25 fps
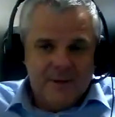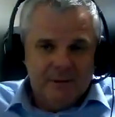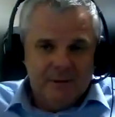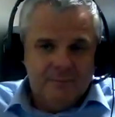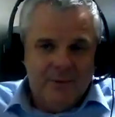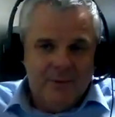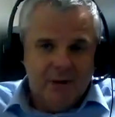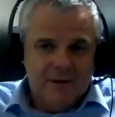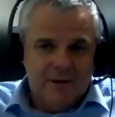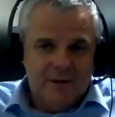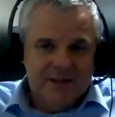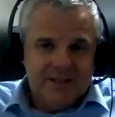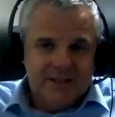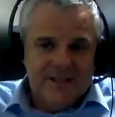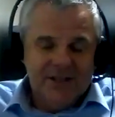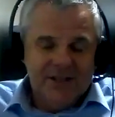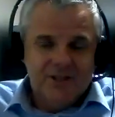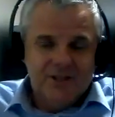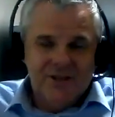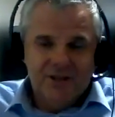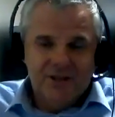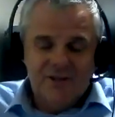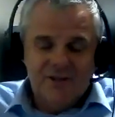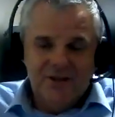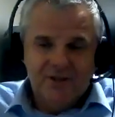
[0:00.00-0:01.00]

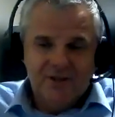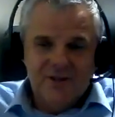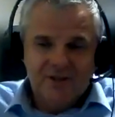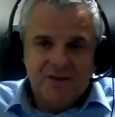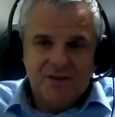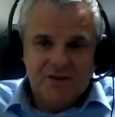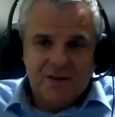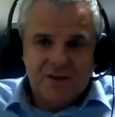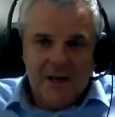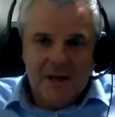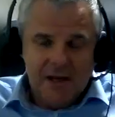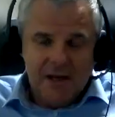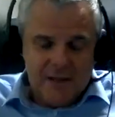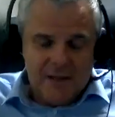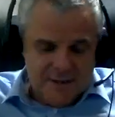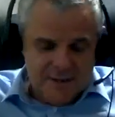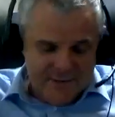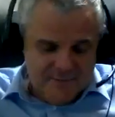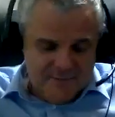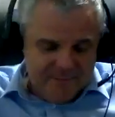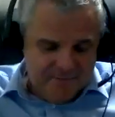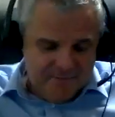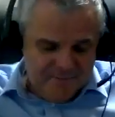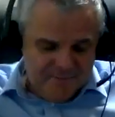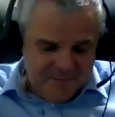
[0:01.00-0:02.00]
politicians,
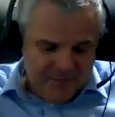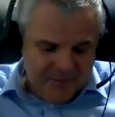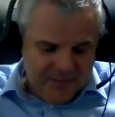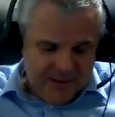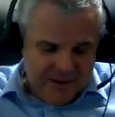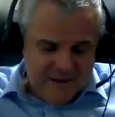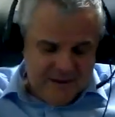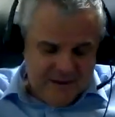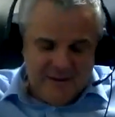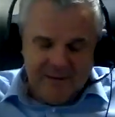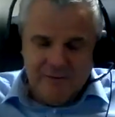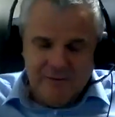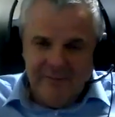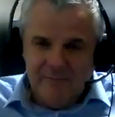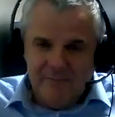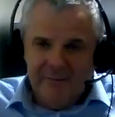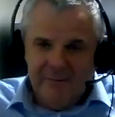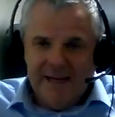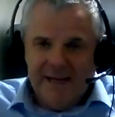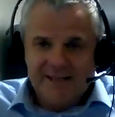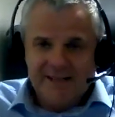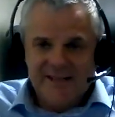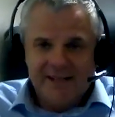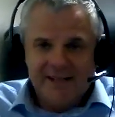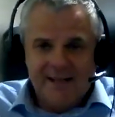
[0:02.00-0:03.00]

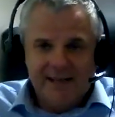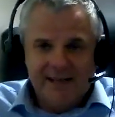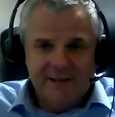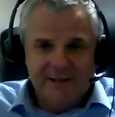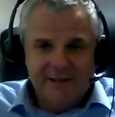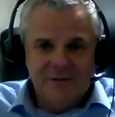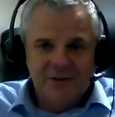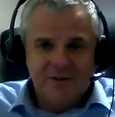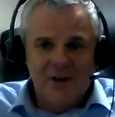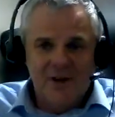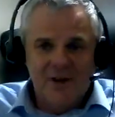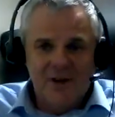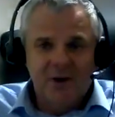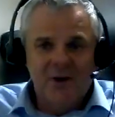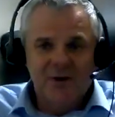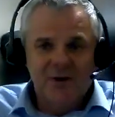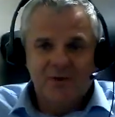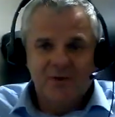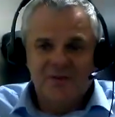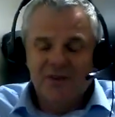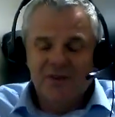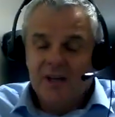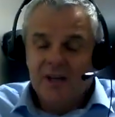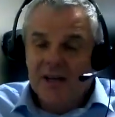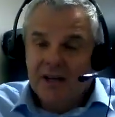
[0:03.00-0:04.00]
bless their little
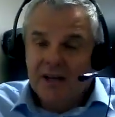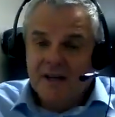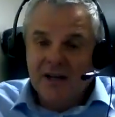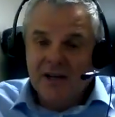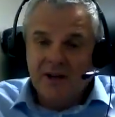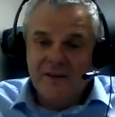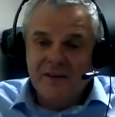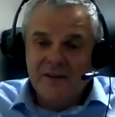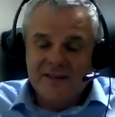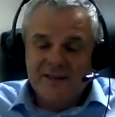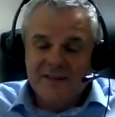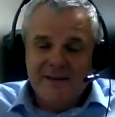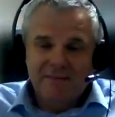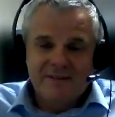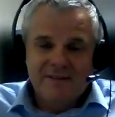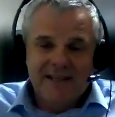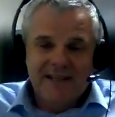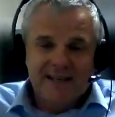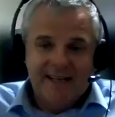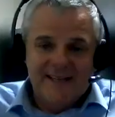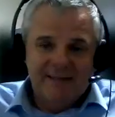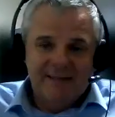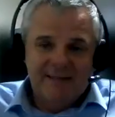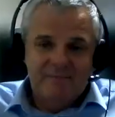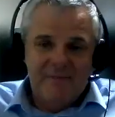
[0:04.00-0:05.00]
souls, can't seem to
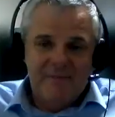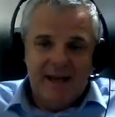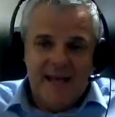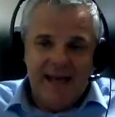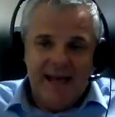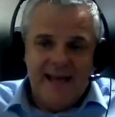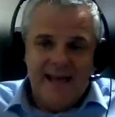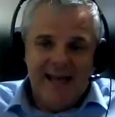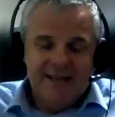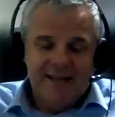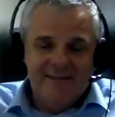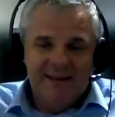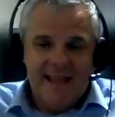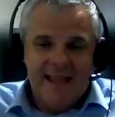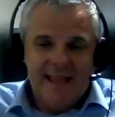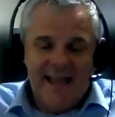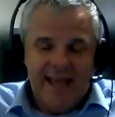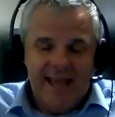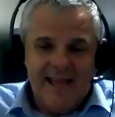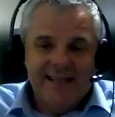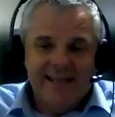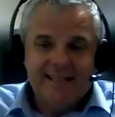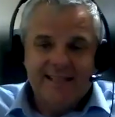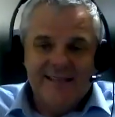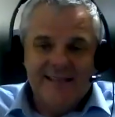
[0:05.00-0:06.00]
get their
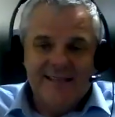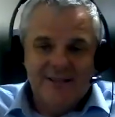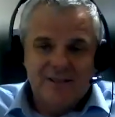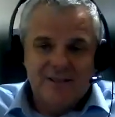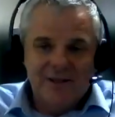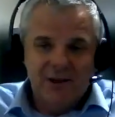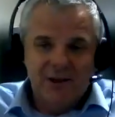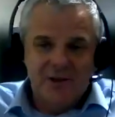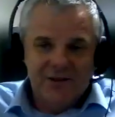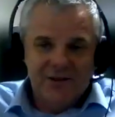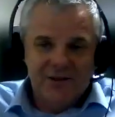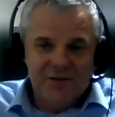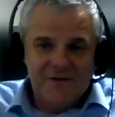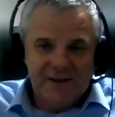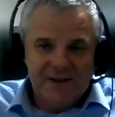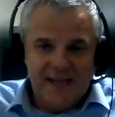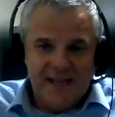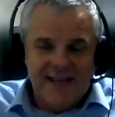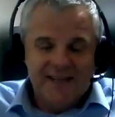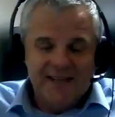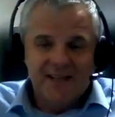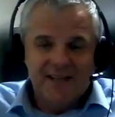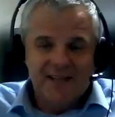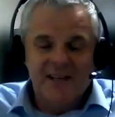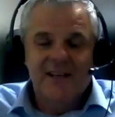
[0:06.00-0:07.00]
head into lots of
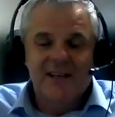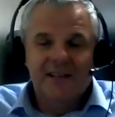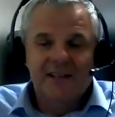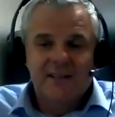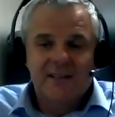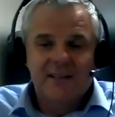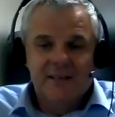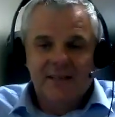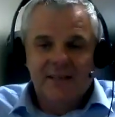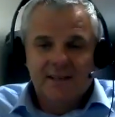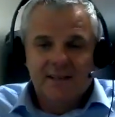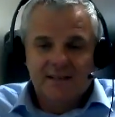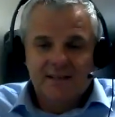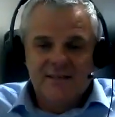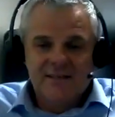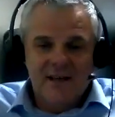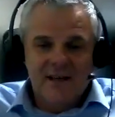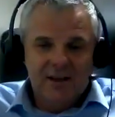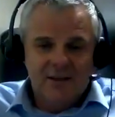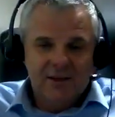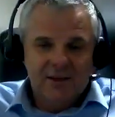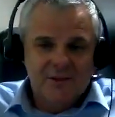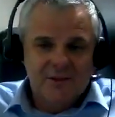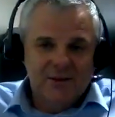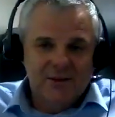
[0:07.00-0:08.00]
data.
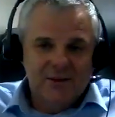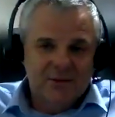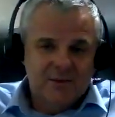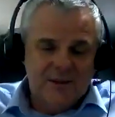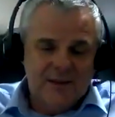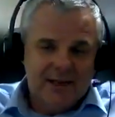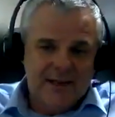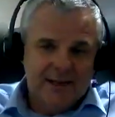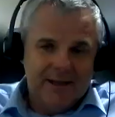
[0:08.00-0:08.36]
So